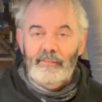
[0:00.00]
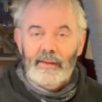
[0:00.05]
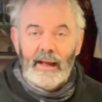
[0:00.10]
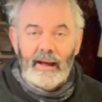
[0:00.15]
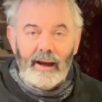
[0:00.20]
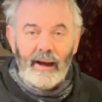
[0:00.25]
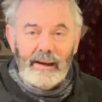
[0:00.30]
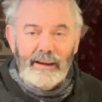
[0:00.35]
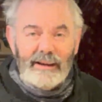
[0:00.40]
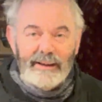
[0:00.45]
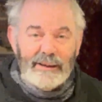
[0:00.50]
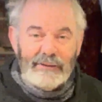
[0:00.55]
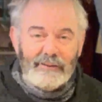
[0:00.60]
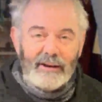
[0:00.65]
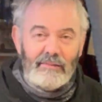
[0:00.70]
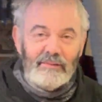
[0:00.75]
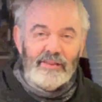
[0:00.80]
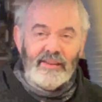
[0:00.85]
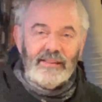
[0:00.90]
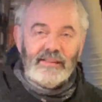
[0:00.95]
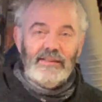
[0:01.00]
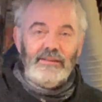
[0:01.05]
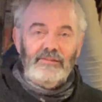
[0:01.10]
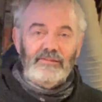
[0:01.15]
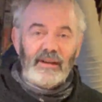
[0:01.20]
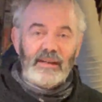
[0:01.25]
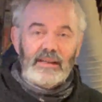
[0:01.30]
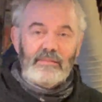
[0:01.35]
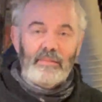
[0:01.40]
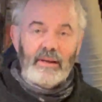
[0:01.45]
Hi, Graham Vincent,
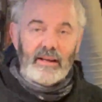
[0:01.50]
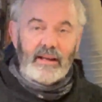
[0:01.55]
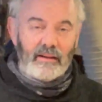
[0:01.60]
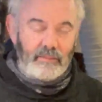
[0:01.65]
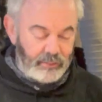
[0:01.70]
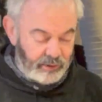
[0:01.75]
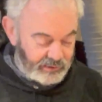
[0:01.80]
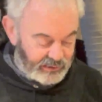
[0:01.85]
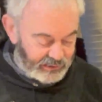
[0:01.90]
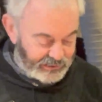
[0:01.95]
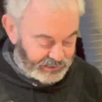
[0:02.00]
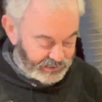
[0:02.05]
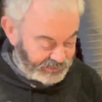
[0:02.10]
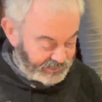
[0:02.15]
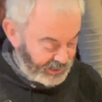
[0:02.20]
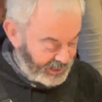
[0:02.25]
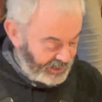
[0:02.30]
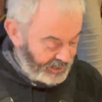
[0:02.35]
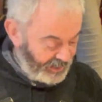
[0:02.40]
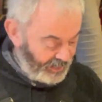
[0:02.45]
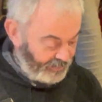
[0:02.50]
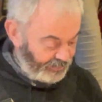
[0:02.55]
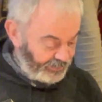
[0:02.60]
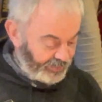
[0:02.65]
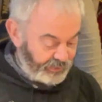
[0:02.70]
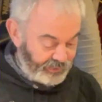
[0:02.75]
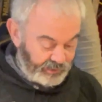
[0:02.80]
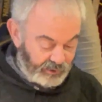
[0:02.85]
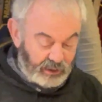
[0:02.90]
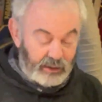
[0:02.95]
Violinmaker, musician.
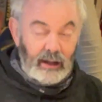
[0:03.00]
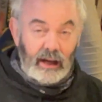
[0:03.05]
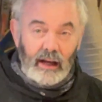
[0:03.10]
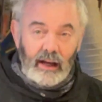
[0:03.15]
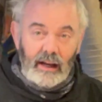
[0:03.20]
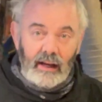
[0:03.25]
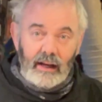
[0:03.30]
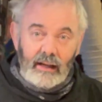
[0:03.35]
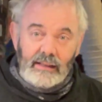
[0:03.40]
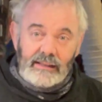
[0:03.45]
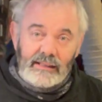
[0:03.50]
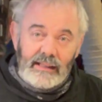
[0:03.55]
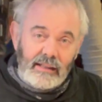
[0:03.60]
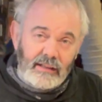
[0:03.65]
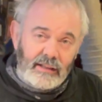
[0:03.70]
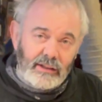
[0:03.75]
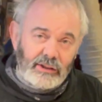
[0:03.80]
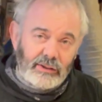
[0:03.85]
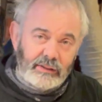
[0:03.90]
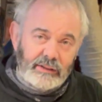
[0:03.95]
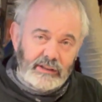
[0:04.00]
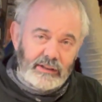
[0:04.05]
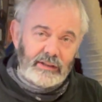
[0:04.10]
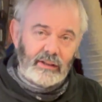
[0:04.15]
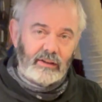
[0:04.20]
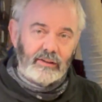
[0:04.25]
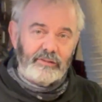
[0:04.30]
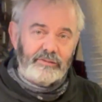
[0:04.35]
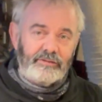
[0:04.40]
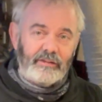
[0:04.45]
Centre joint
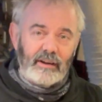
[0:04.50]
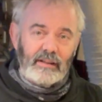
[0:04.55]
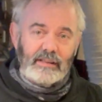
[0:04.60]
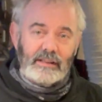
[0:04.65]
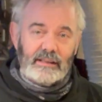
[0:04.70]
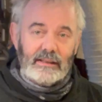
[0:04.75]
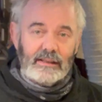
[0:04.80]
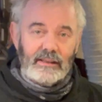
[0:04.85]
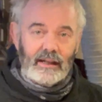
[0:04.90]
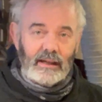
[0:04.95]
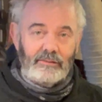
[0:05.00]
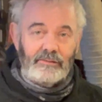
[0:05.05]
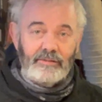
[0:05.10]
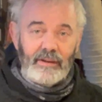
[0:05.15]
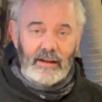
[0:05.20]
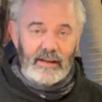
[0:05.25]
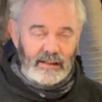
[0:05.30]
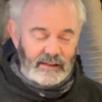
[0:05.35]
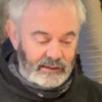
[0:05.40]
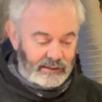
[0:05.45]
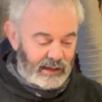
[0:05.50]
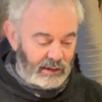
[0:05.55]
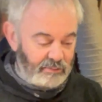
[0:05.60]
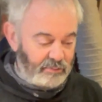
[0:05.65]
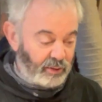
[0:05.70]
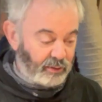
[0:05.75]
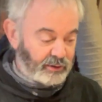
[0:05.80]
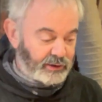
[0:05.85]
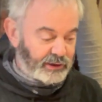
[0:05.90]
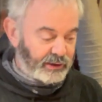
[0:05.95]
on the front, a fairly
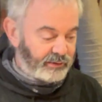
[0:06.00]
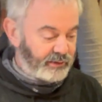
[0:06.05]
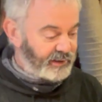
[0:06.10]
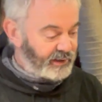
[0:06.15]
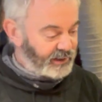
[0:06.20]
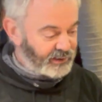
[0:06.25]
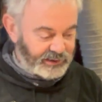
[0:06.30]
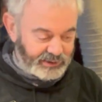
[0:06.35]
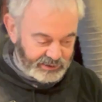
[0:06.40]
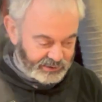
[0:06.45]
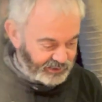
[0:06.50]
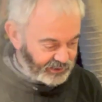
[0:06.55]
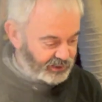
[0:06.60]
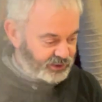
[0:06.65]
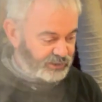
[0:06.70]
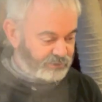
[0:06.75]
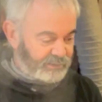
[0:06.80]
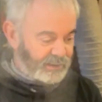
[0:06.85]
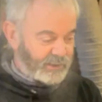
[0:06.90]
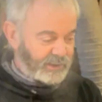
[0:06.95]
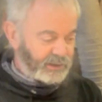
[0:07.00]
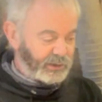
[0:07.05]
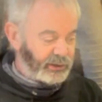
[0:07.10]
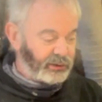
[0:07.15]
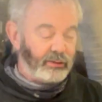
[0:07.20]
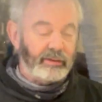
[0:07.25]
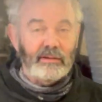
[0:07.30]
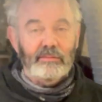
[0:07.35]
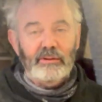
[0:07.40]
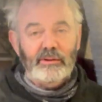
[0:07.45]
simple joint. It's just a straight
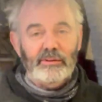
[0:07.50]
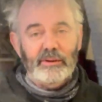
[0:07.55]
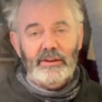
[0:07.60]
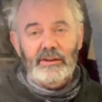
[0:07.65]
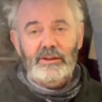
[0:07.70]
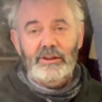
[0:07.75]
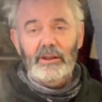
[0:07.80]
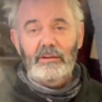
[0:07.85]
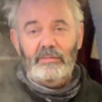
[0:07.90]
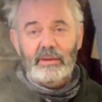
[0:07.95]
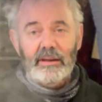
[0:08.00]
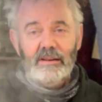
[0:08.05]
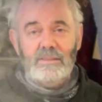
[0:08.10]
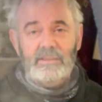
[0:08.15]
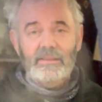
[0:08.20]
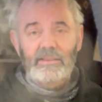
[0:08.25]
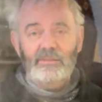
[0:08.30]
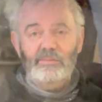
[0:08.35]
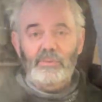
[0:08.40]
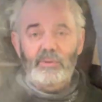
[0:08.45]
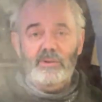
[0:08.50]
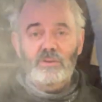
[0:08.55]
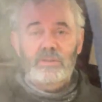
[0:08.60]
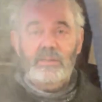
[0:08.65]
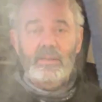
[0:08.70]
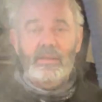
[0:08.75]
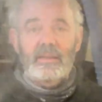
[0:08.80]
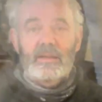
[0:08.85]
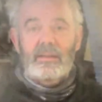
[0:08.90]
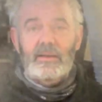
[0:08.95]
joint between two pieces of wood.
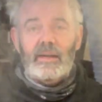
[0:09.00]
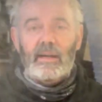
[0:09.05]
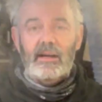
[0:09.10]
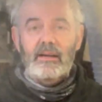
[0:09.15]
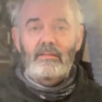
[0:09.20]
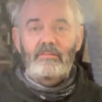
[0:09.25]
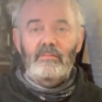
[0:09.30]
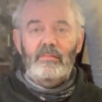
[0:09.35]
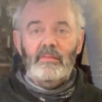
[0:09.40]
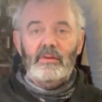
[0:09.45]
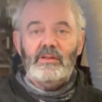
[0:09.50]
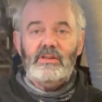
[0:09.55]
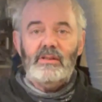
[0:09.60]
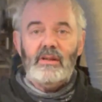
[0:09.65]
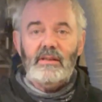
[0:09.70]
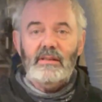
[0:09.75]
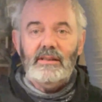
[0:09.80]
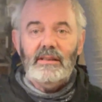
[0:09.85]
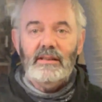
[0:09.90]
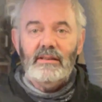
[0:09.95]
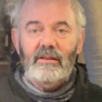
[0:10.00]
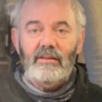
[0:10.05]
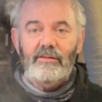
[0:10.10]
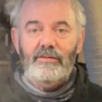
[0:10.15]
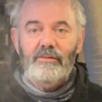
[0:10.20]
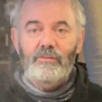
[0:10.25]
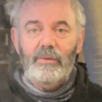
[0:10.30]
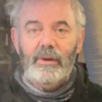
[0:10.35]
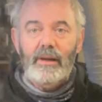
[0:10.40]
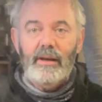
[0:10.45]
I'm starting
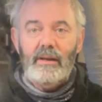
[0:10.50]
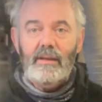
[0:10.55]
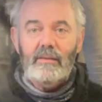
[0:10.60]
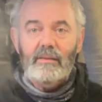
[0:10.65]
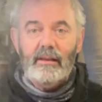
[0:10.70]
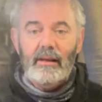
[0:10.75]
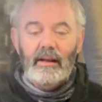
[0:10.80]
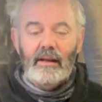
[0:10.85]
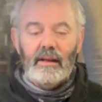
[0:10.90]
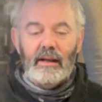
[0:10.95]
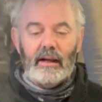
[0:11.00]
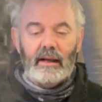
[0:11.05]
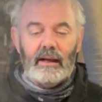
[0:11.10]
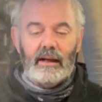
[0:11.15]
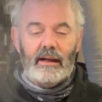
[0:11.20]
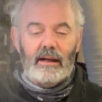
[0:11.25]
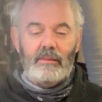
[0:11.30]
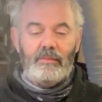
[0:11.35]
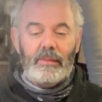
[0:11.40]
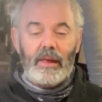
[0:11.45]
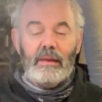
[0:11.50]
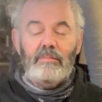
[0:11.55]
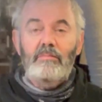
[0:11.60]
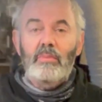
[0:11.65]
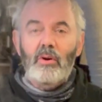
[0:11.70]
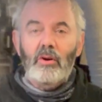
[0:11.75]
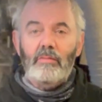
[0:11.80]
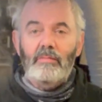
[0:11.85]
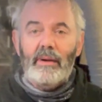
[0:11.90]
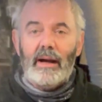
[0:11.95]
off with a
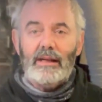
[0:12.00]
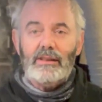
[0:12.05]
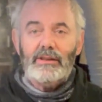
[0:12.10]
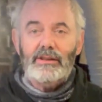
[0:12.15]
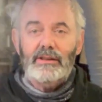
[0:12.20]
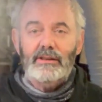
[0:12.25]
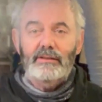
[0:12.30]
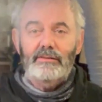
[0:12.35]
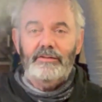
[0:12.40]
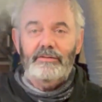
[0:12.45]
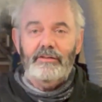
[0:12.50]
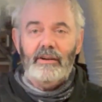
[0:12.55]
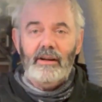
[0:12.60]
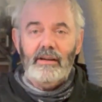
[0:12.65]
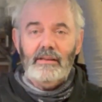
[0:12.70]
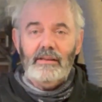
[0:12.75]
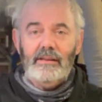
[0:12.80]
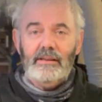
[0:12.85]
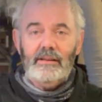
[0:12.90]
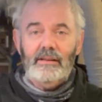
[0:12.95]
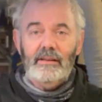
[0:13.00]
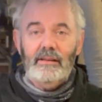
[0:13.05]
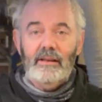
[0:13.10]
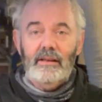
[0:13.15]
book matched front,